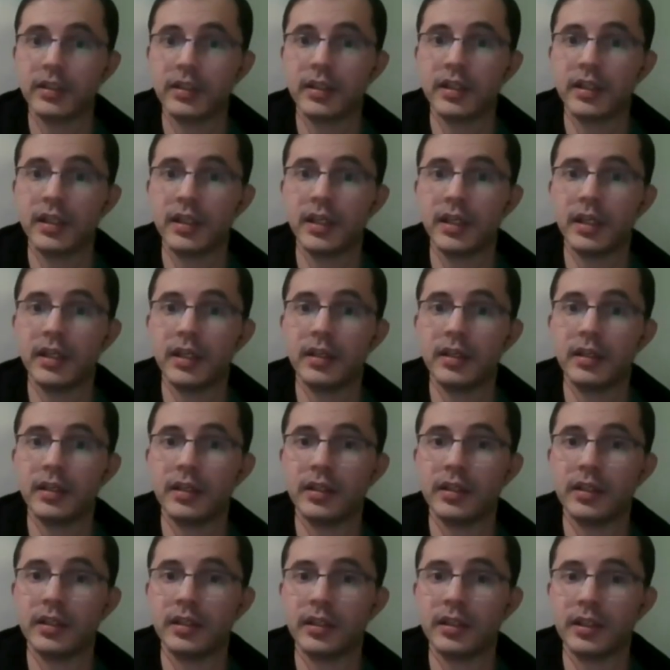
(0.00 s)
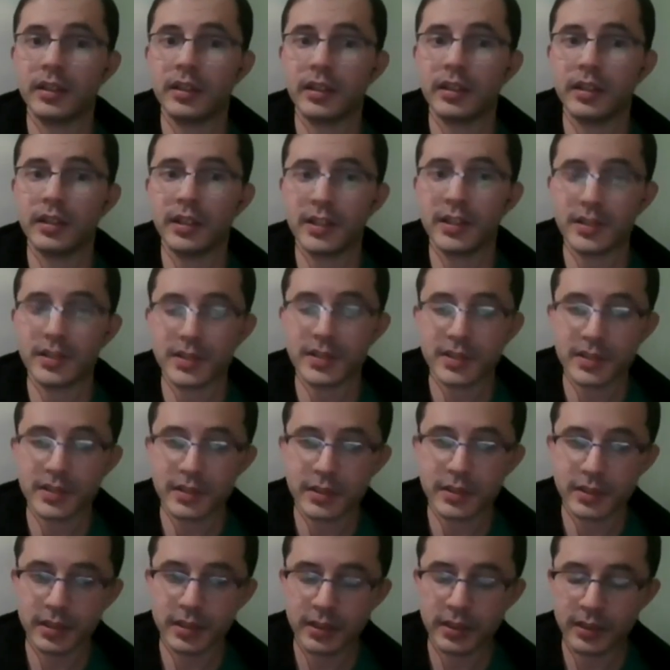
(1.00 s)
These
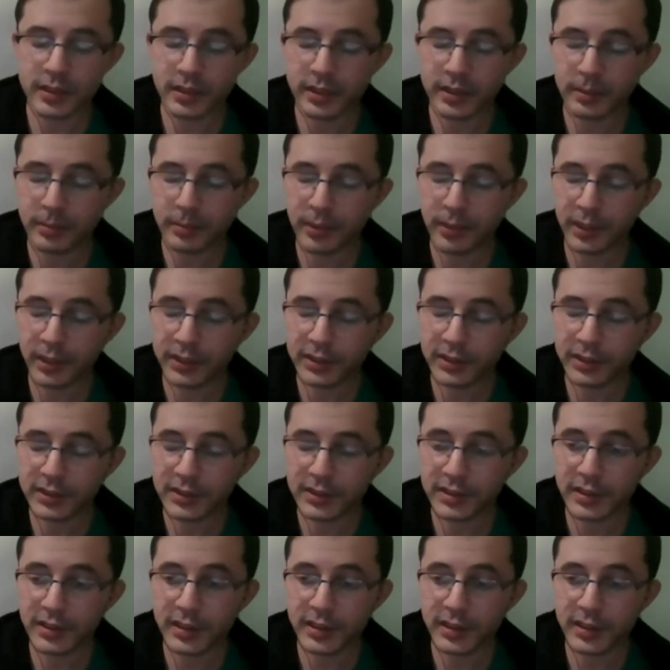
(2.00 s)
patients